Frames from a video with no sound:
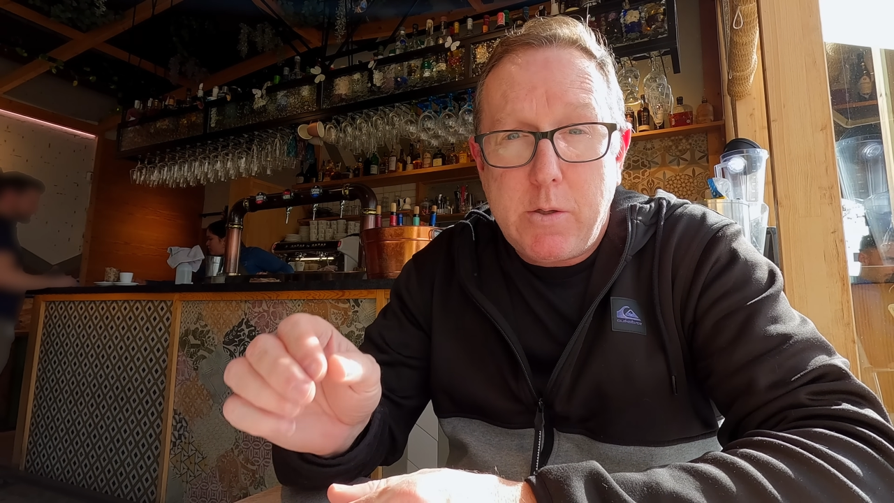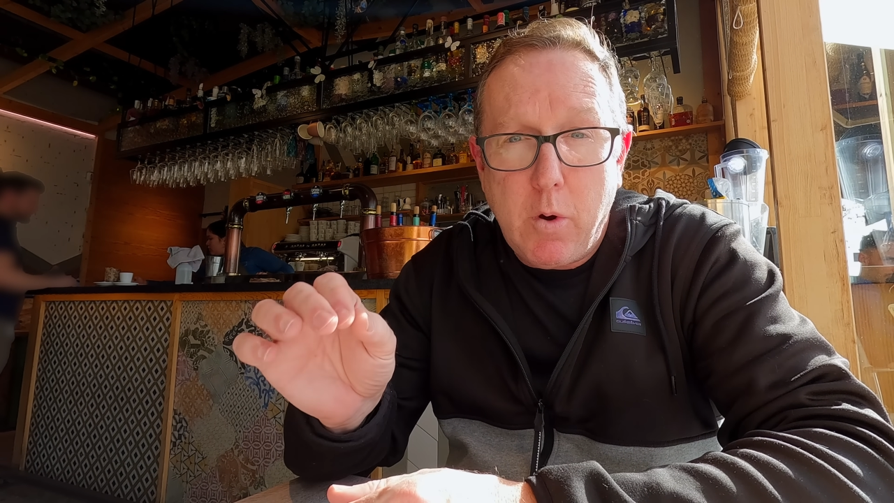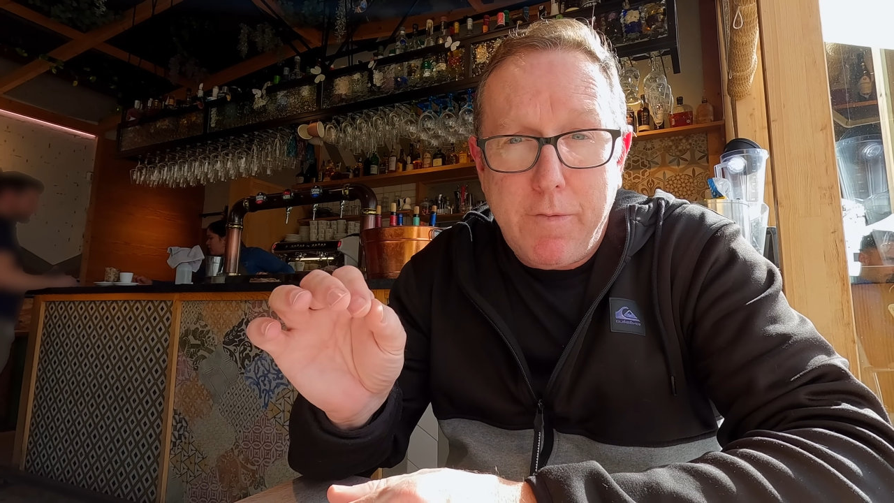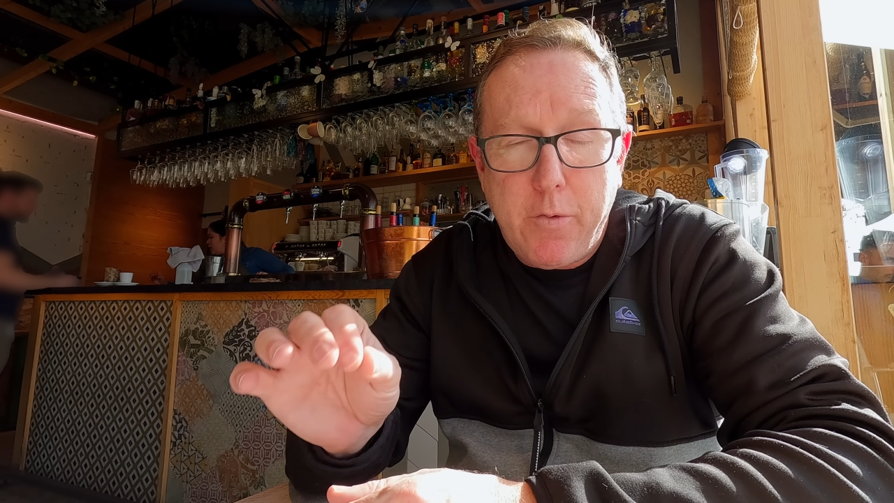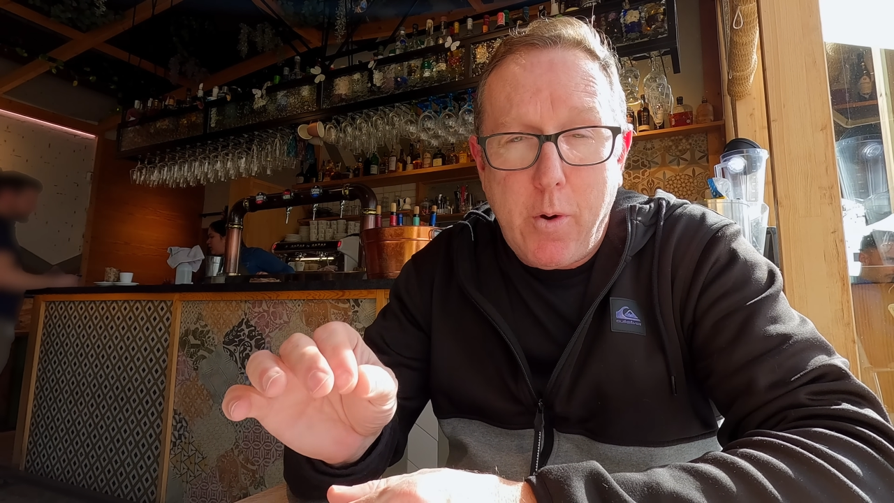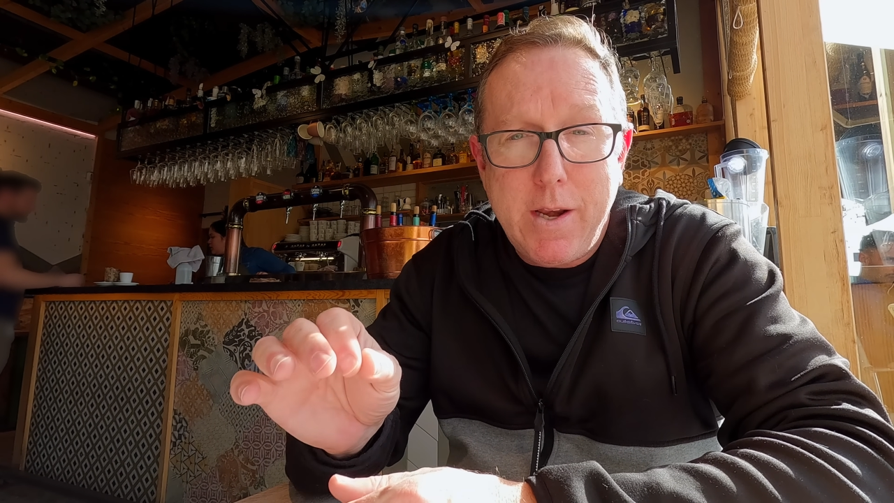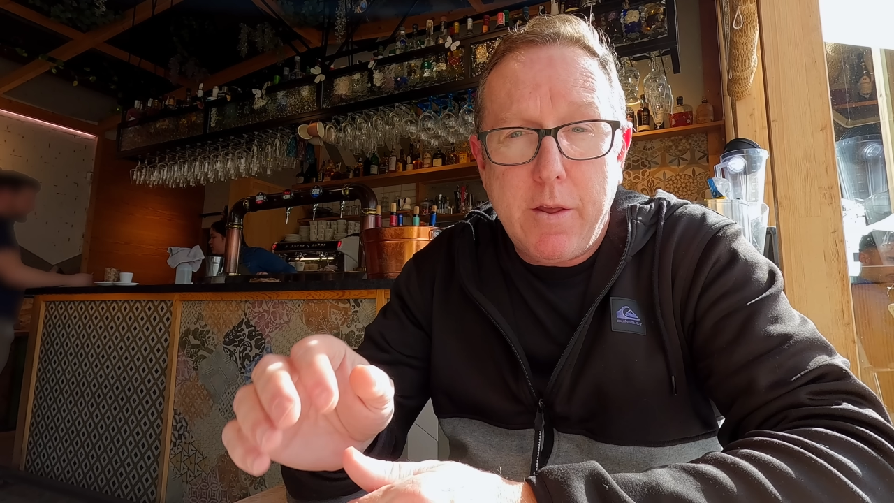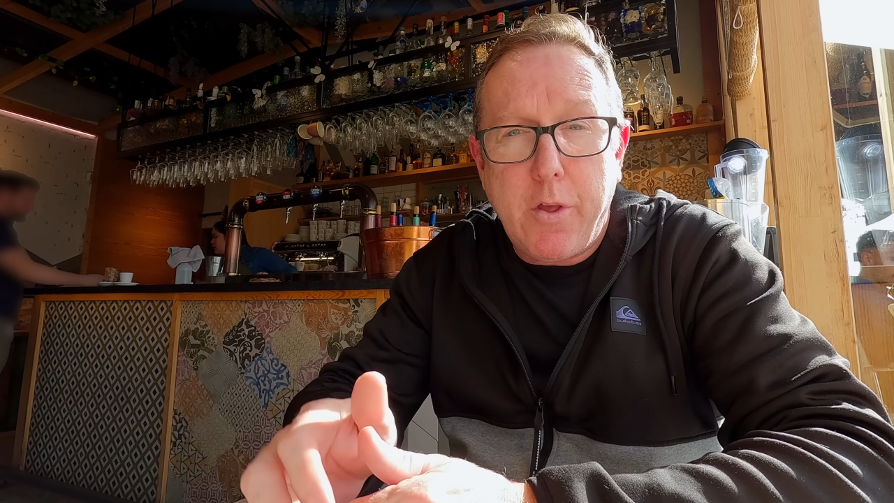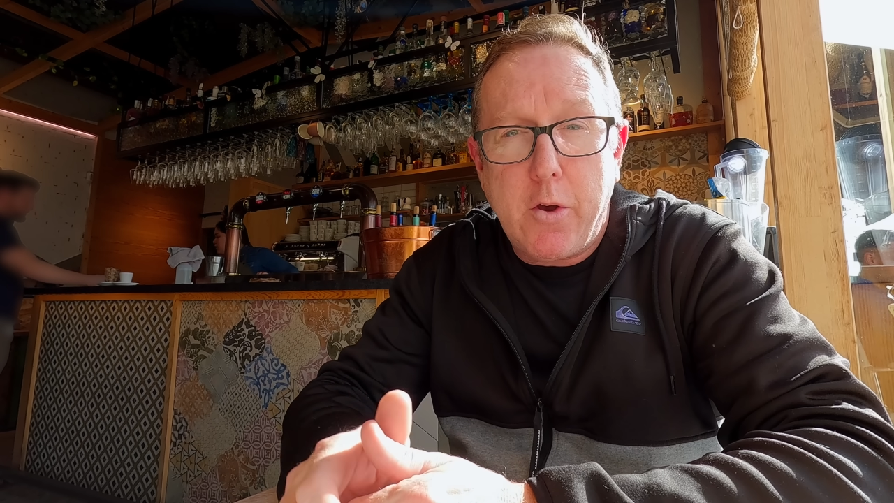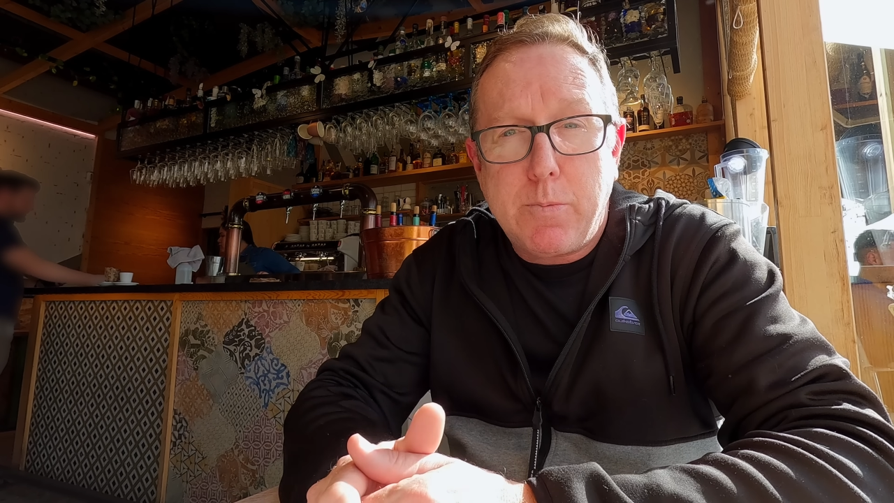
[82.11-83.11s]
to
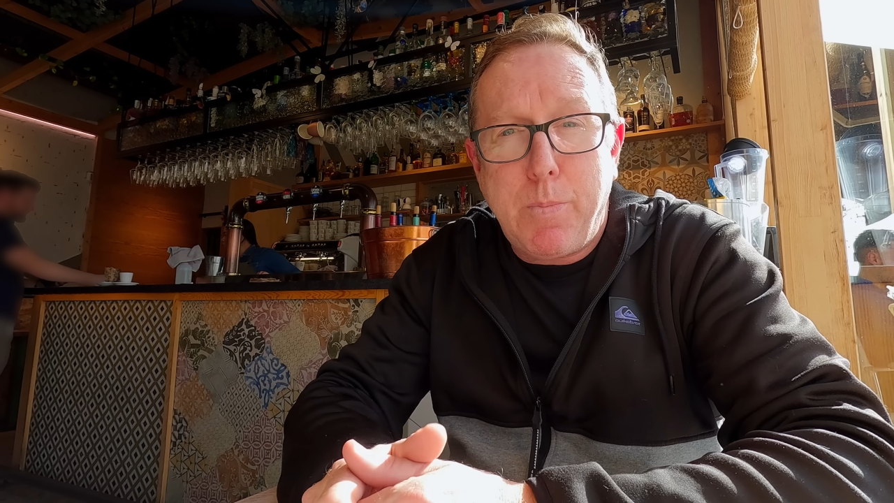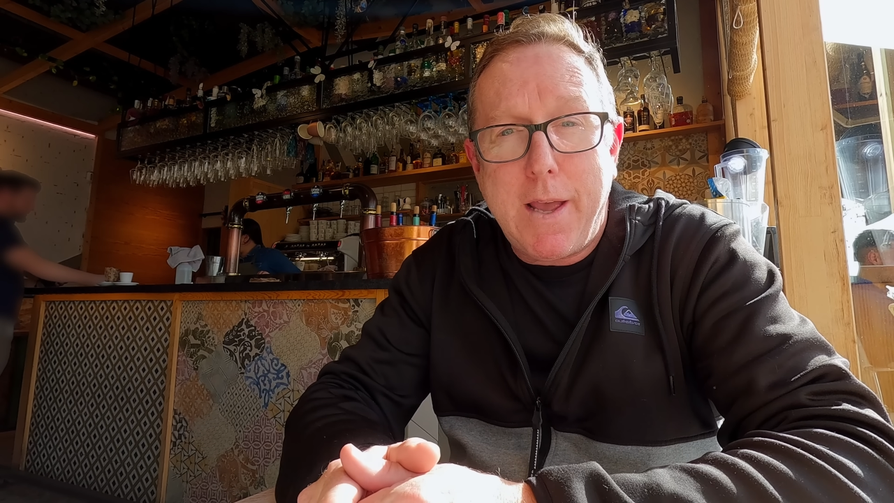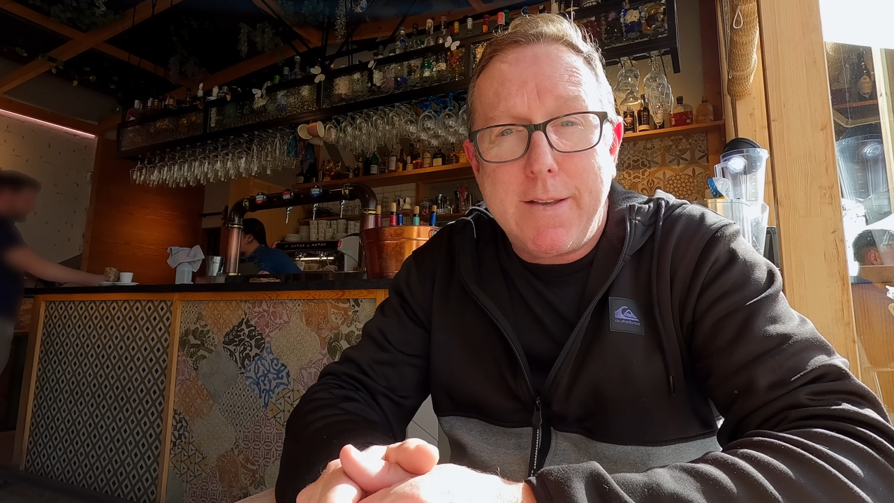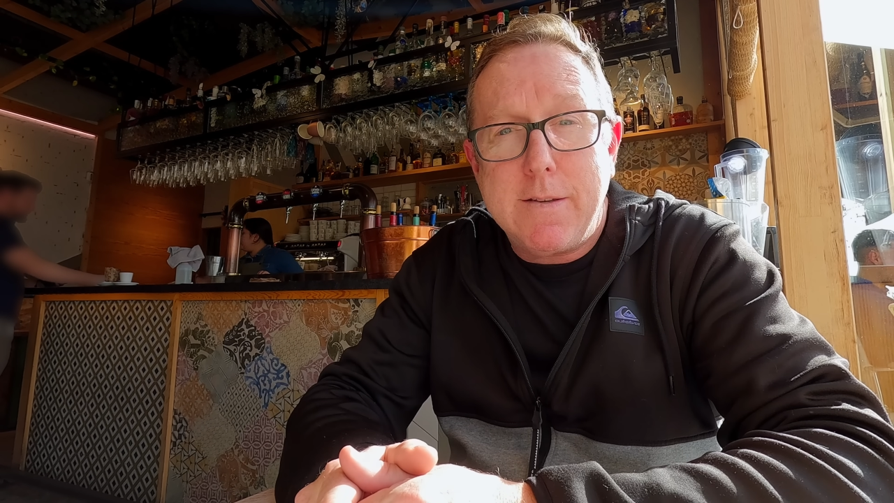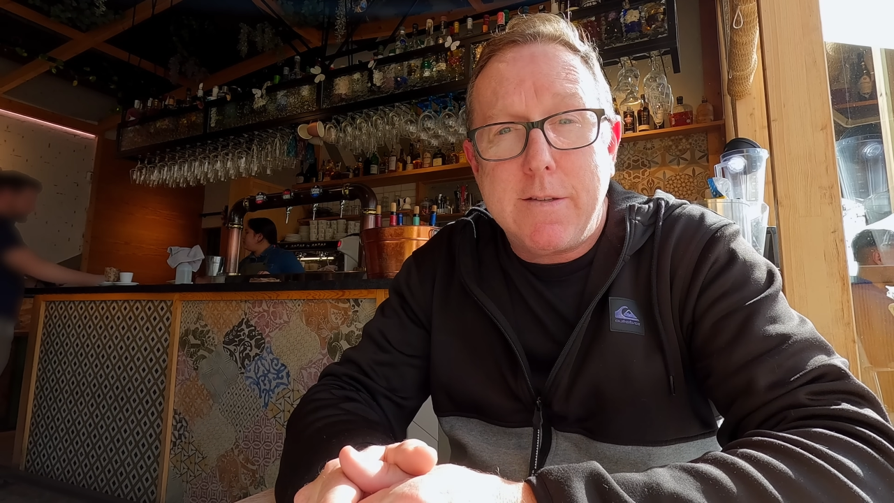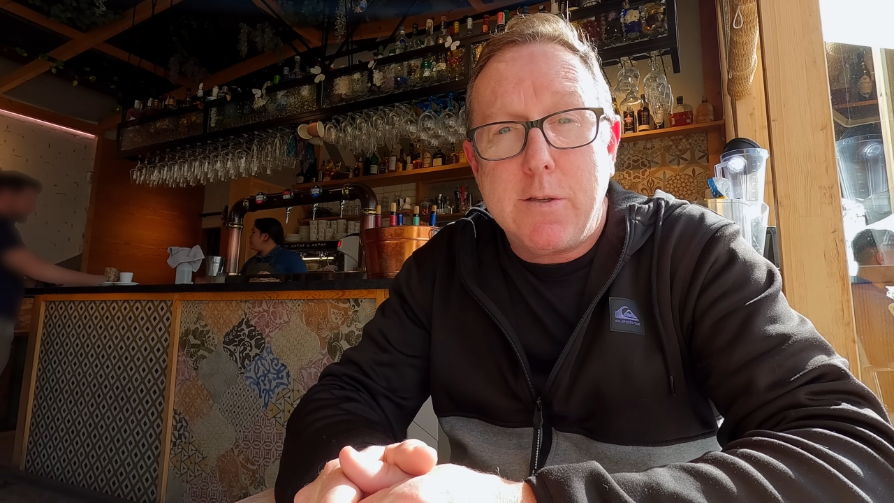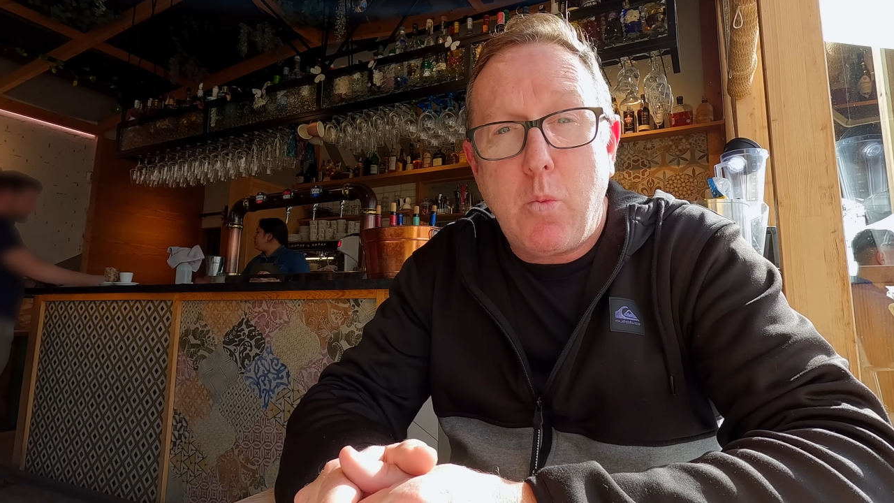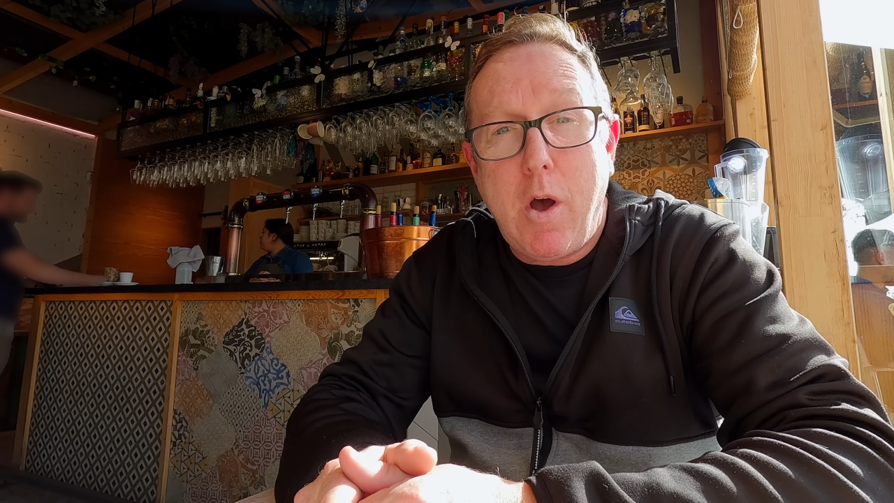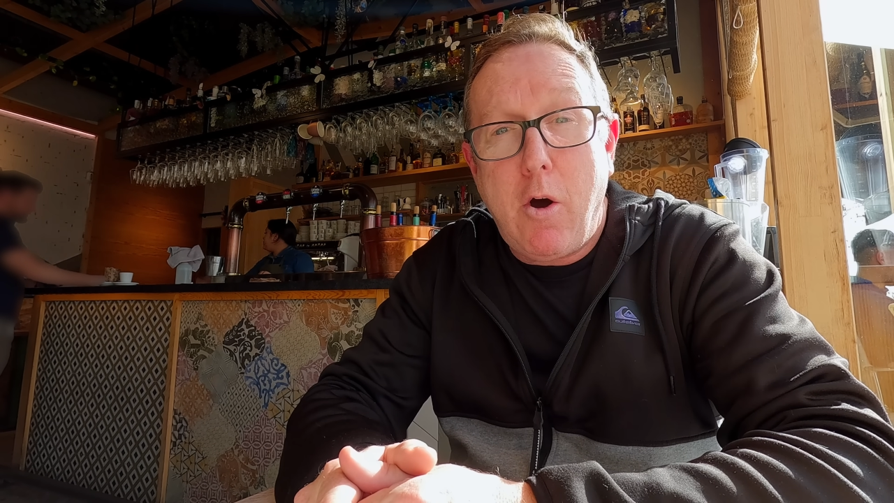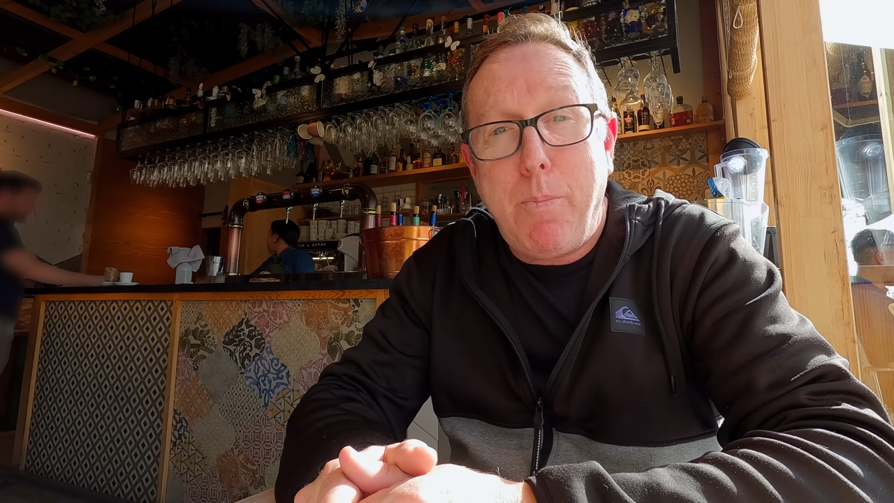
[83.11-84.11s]
avoid those places as well,